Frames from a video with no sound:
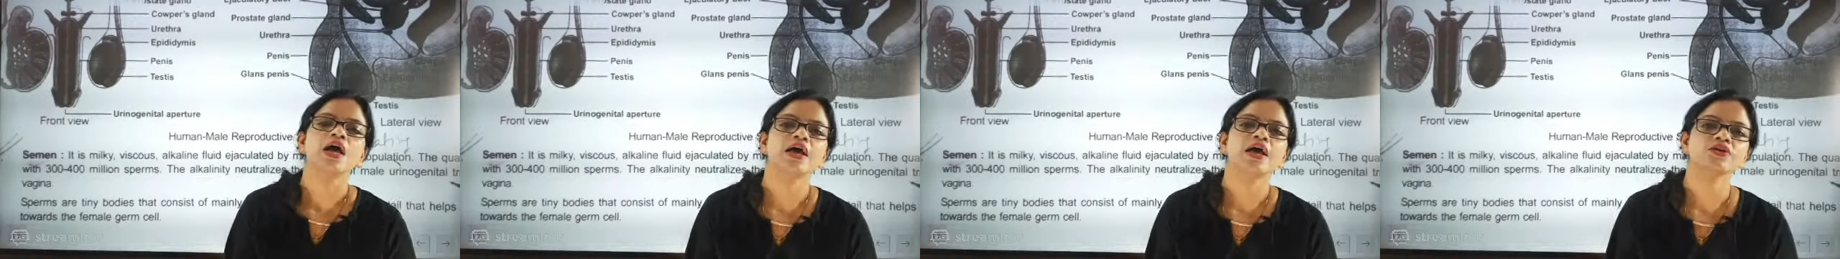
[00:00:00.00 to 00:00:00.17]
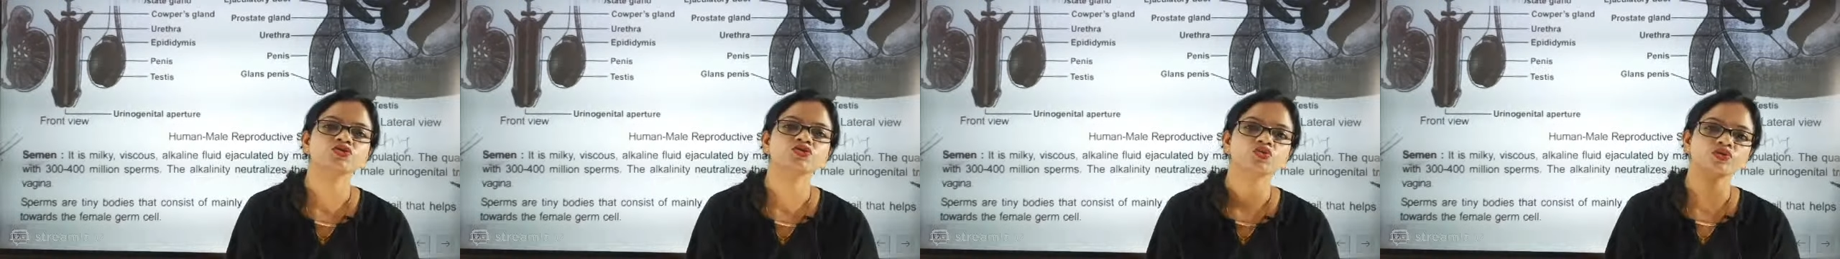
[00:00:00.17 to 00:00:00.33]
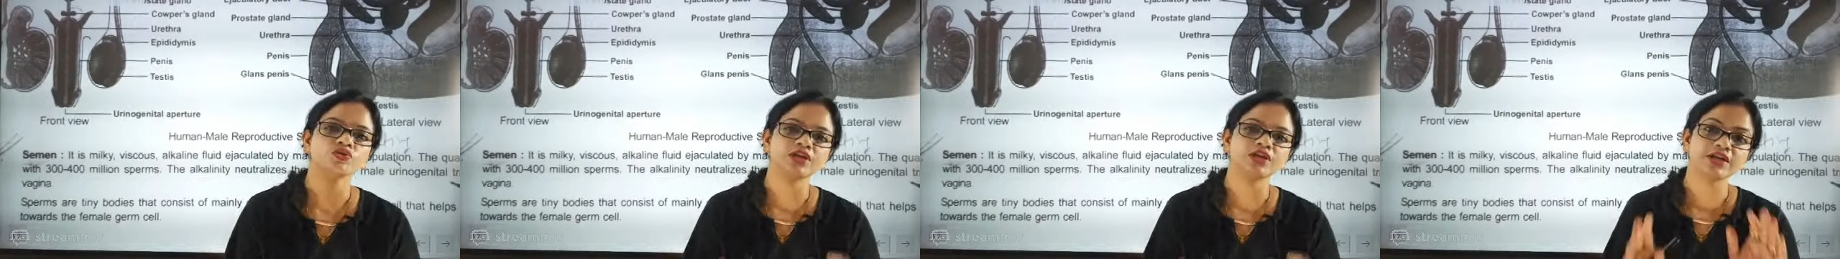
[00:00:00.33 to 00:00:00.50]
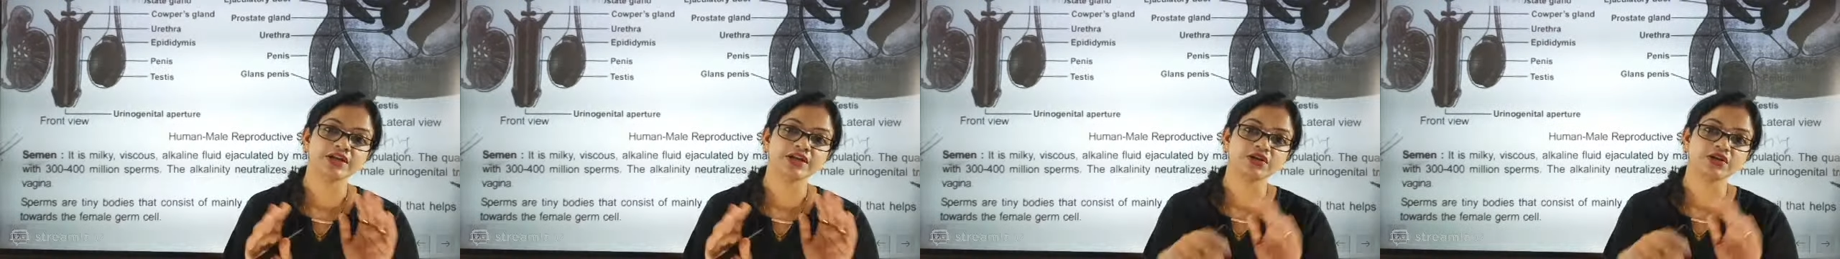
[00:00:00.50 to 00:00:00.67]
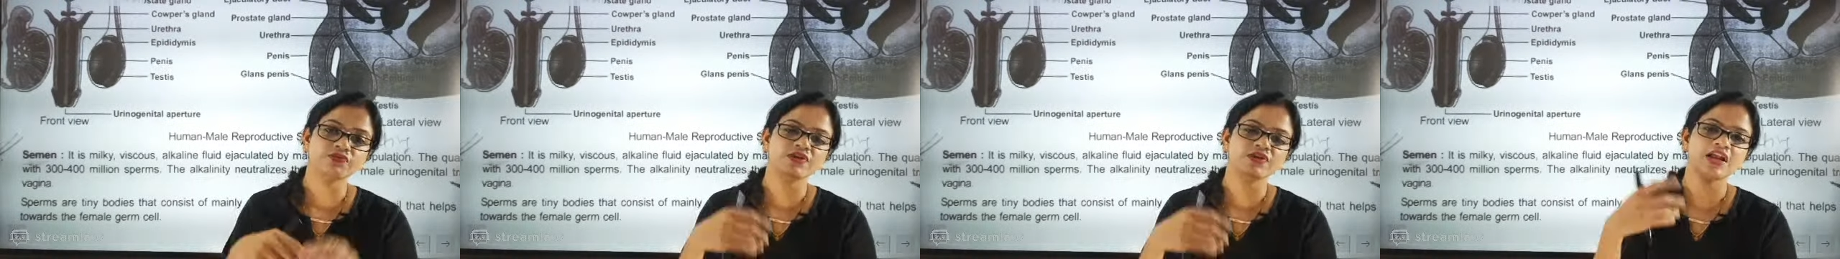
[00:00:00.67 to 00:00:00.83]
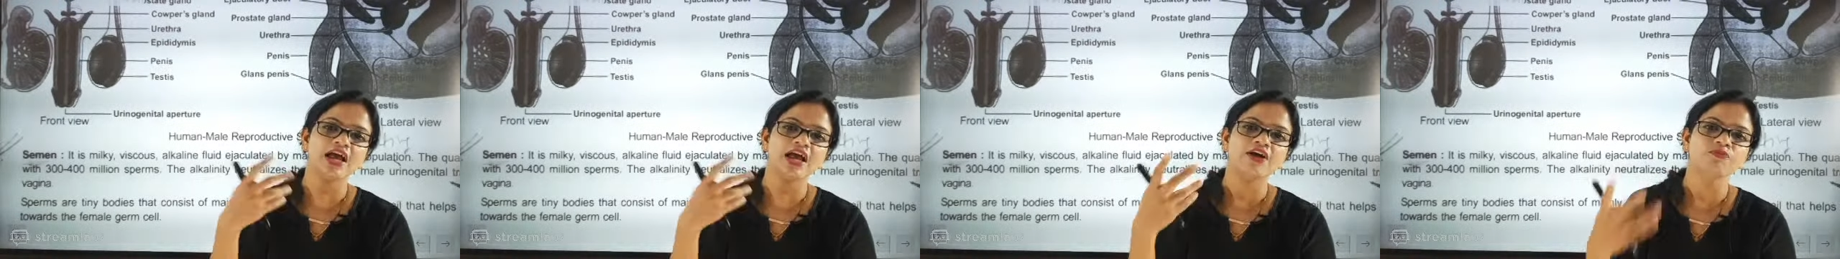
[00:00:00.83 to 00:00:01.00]
so that it
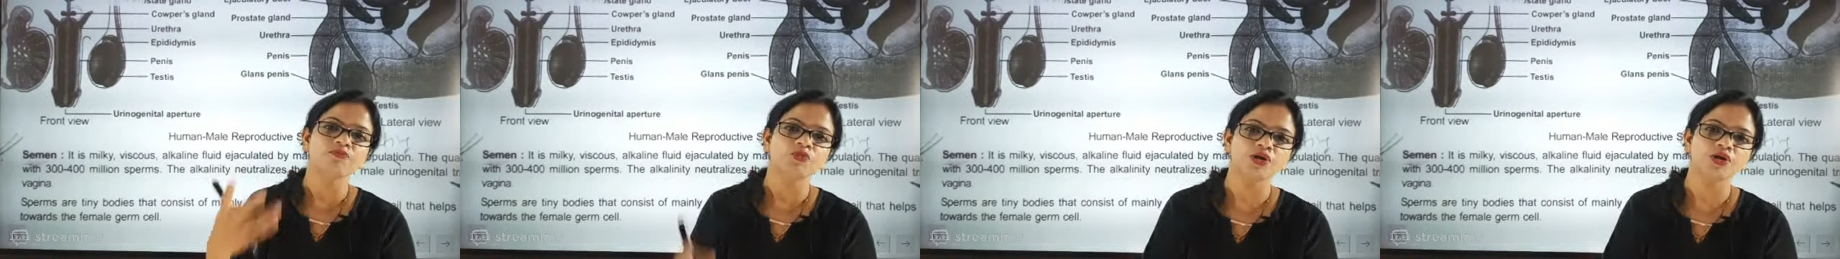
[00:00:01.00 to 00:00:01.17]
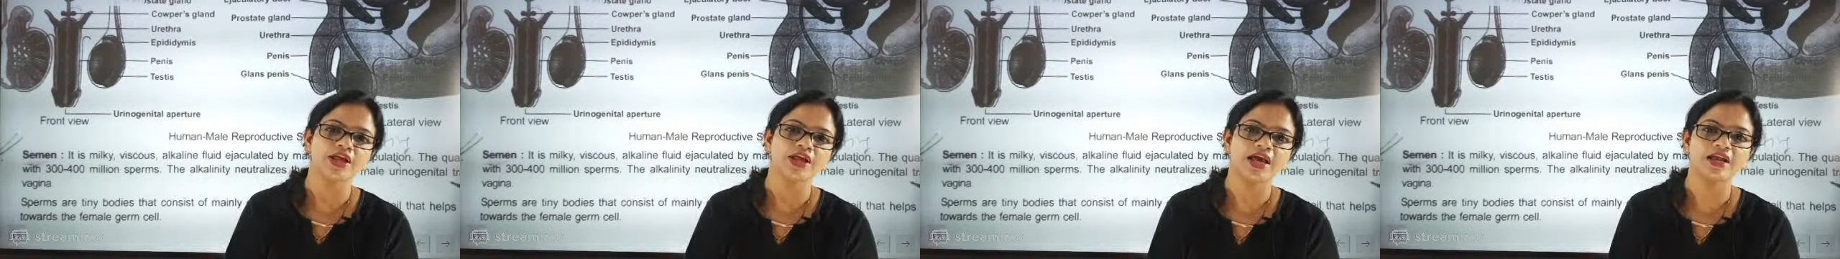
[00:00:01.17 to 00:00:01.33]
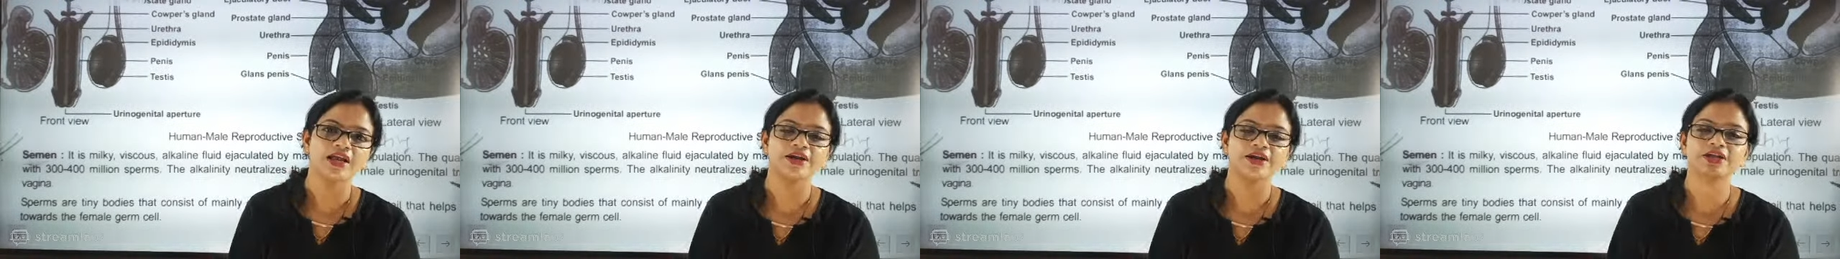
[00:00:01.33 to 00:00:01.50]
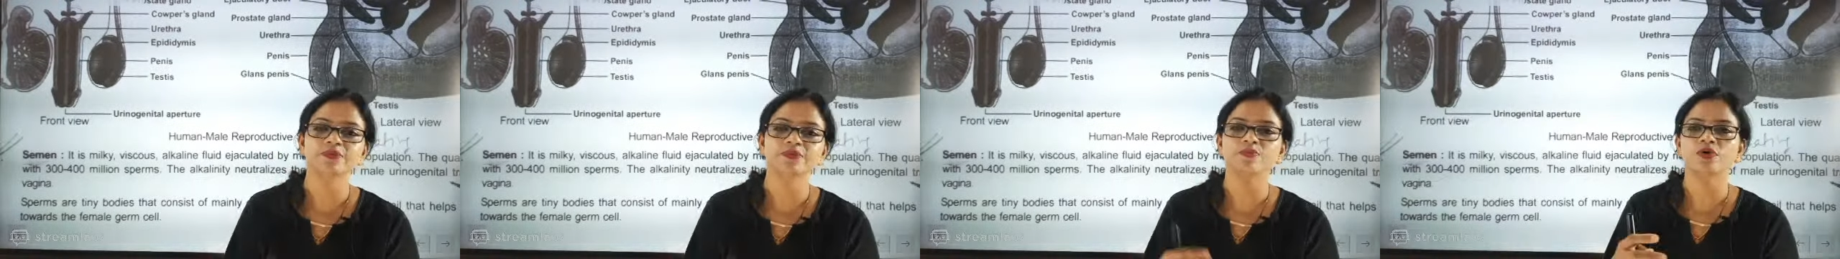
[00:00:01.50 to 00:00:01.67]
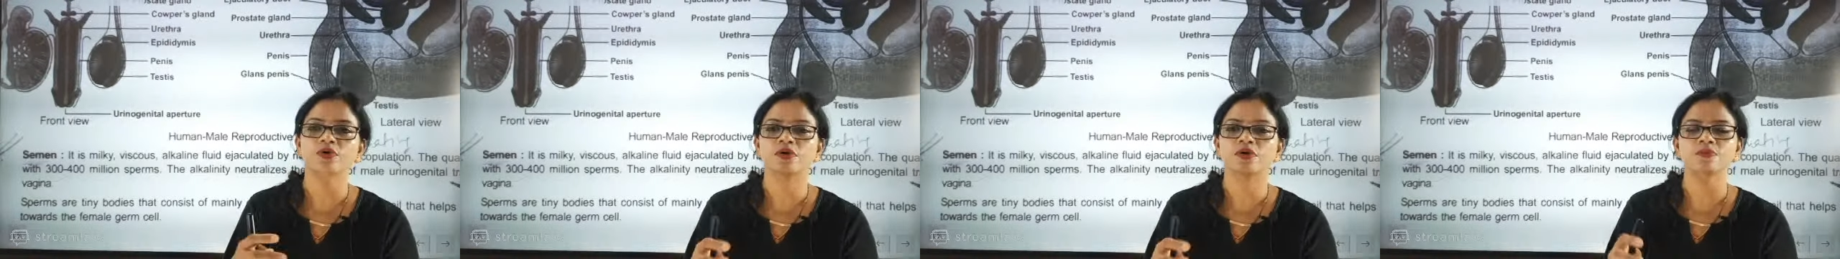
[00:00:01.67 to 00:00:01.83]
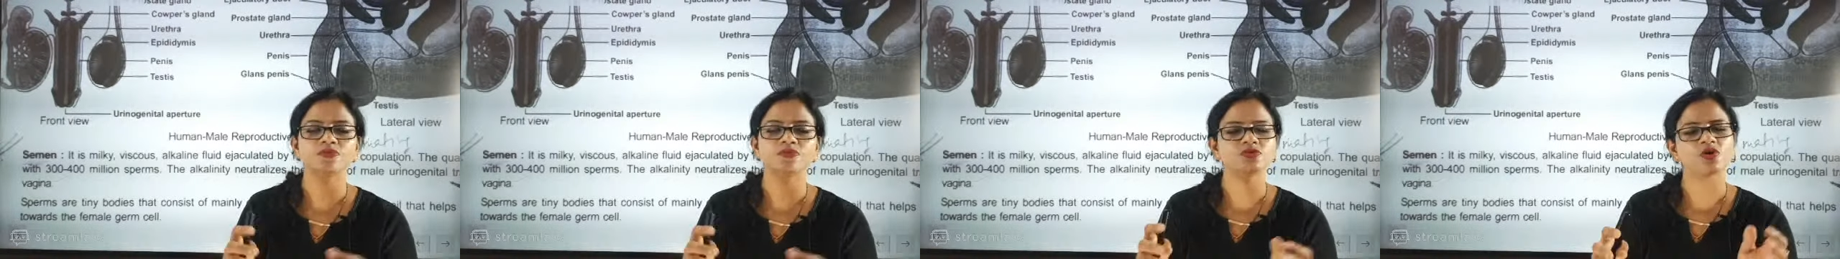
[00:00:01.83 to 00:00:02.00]
will have
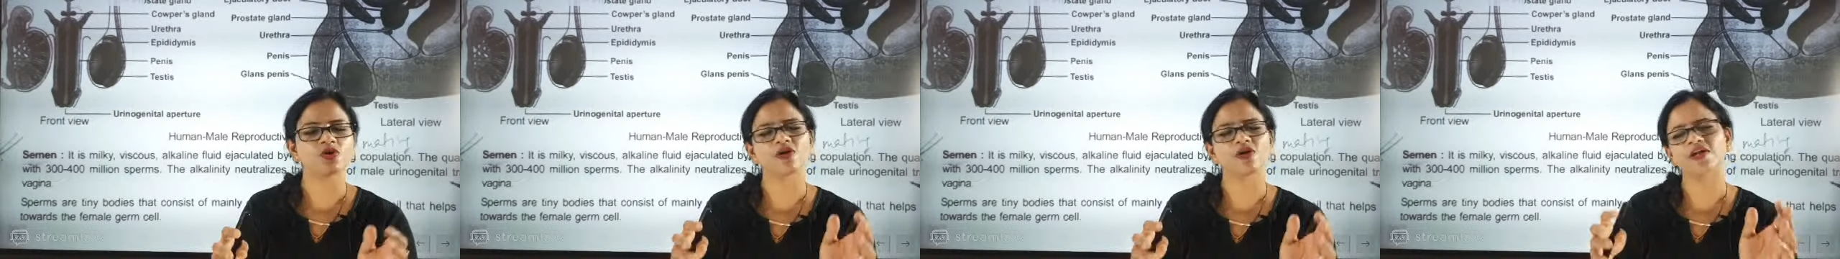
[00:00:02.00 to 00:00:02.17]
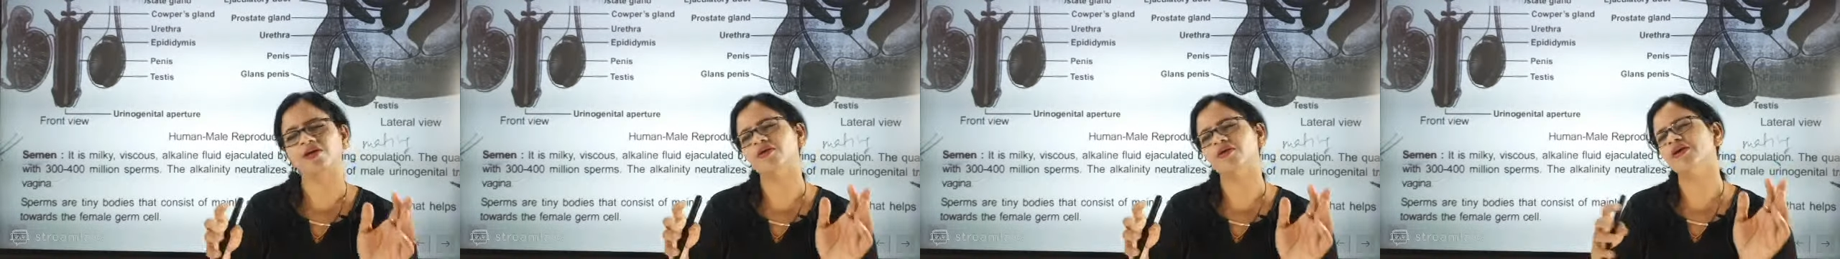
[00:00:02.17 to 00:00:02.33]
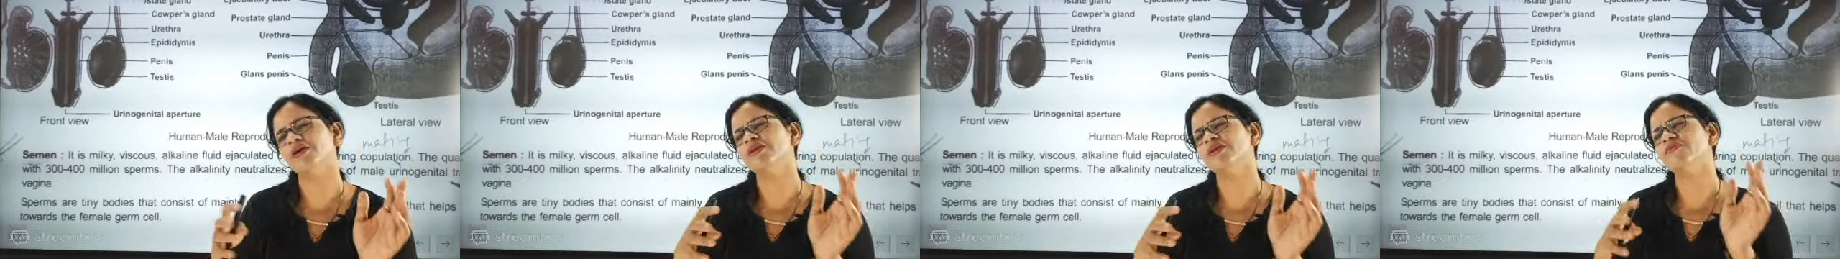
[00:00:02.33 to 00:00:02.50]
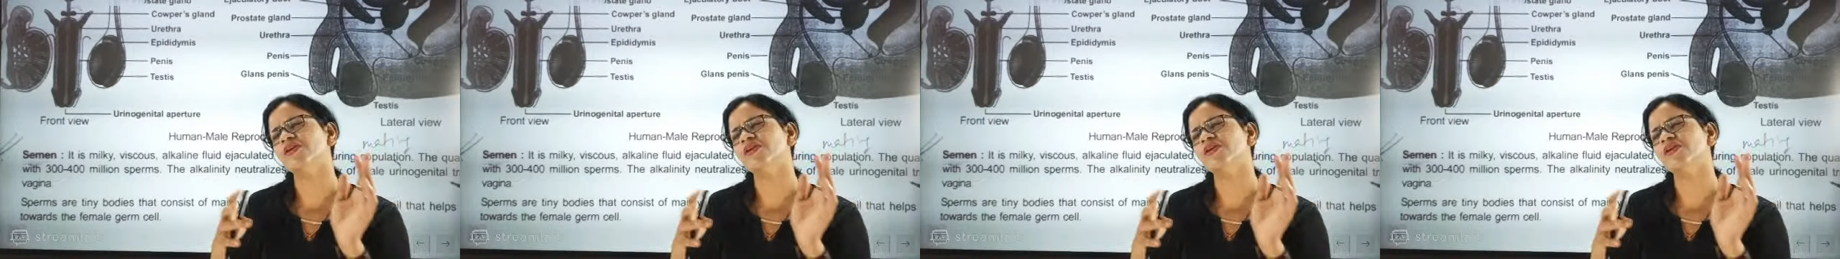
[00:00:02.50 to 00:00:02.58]
it